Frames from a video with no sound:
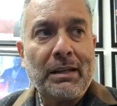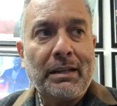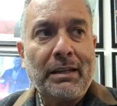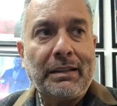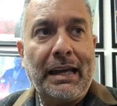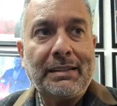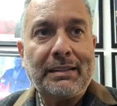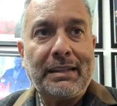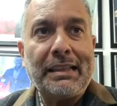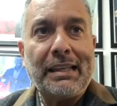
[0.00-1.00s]
get
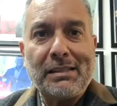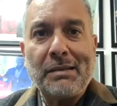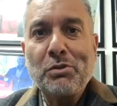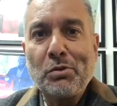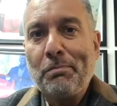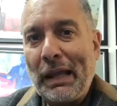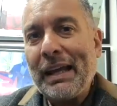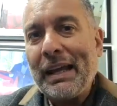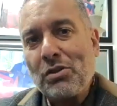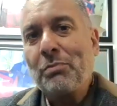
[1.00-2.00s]
the team to play
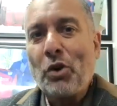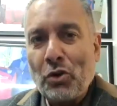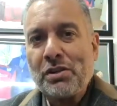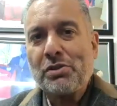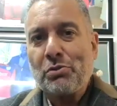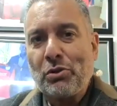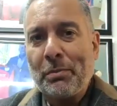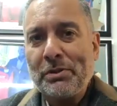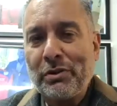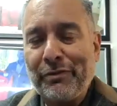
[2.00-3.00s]
and some youngsters to come
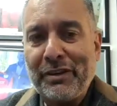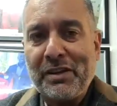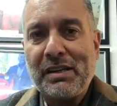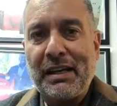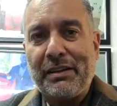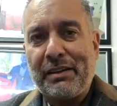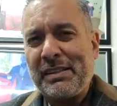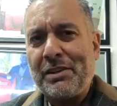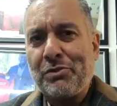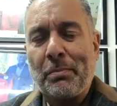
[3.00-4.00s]
into the first side,
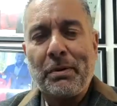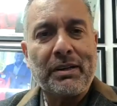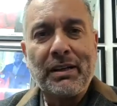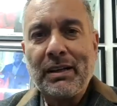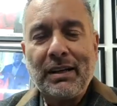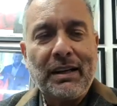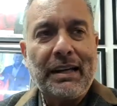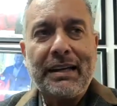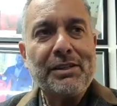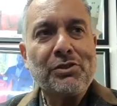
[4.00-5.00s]
etc. But
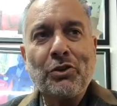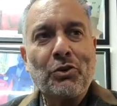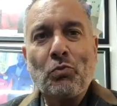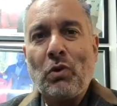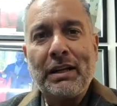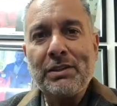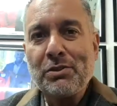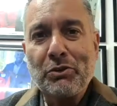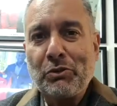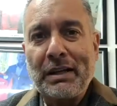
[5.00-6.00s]
he's not one to
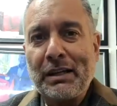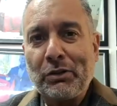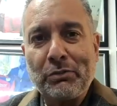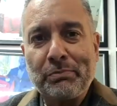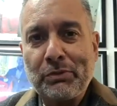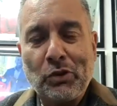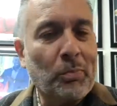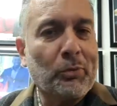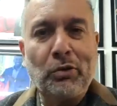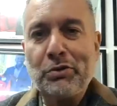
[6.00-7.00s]
create a club
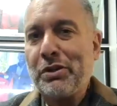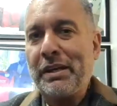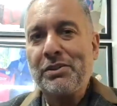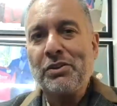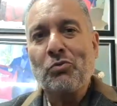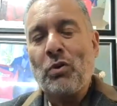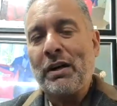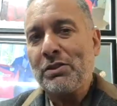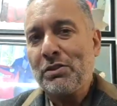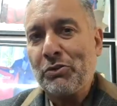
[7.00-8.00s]
culture. He's not
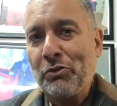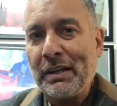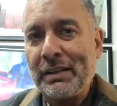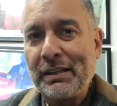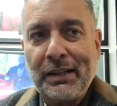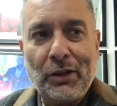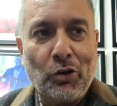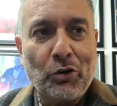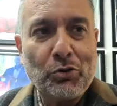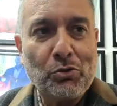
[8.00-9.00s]
one to create
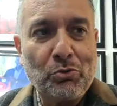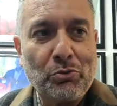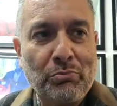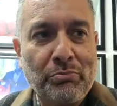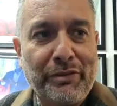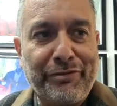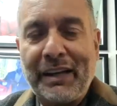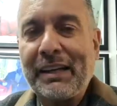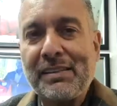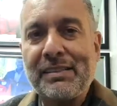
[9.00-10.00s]
or to
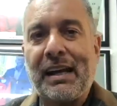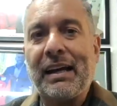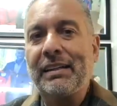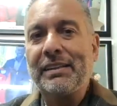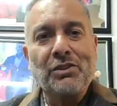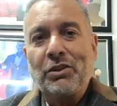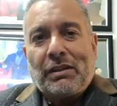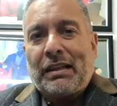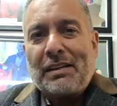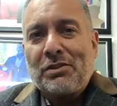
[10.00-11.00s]
define a style.
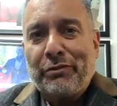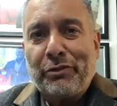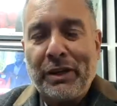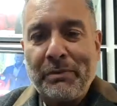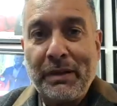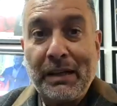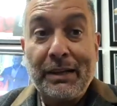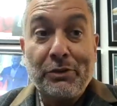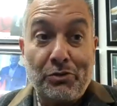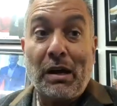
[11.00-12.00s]
That's not for him.
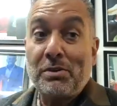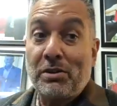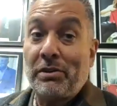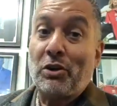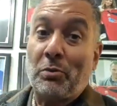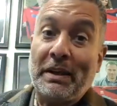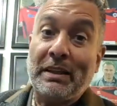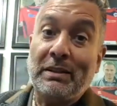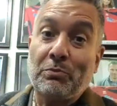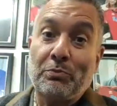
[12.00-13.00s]
So Xavi's going to come in